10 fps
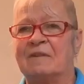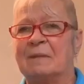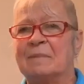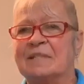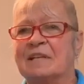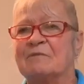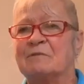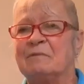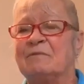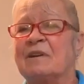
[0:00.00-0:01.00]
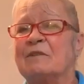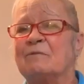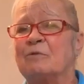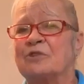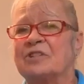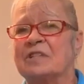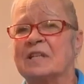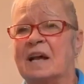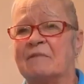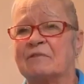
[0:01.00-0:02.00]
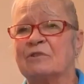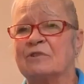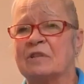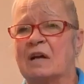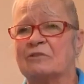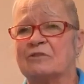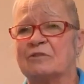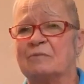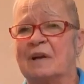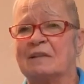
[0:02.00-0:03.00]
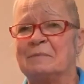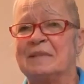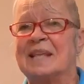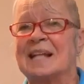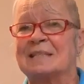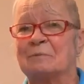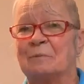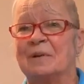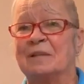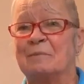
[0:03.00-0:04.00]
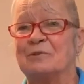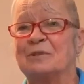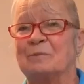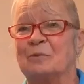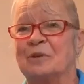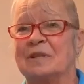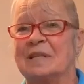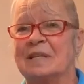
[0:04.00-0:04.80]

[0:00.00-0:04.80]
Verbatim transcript: find myself to be very fortunate to have good doctors surrounding me. That's one of the most important